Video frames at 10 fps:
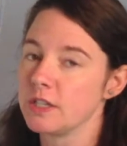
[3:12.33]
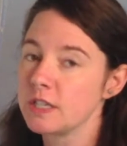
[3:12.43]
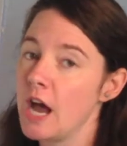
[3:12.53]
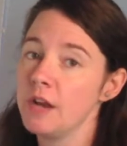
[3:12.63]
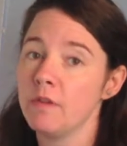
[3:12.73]
It's
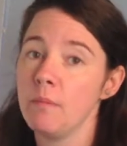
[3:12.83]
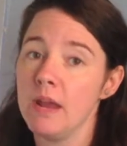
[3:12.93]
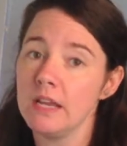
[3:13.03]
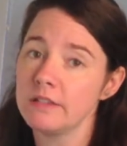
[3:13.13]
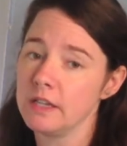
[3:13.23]
kind of
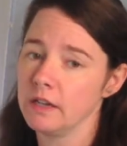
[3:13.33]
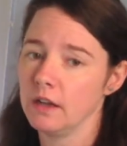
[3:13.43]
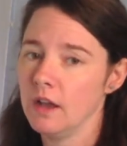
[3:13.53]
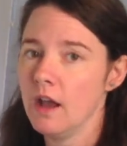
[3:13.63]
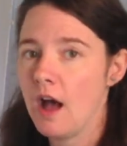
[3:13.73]

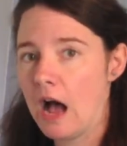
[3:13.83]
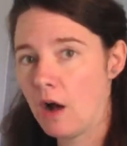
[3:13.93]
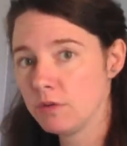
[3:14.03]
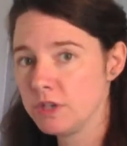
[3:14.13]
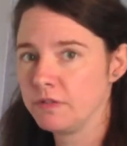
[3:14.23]
amazing
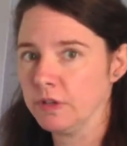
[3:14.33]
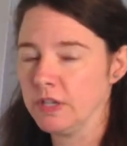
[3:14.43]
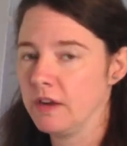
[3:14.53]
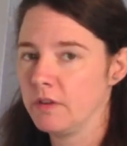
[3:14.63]
how differently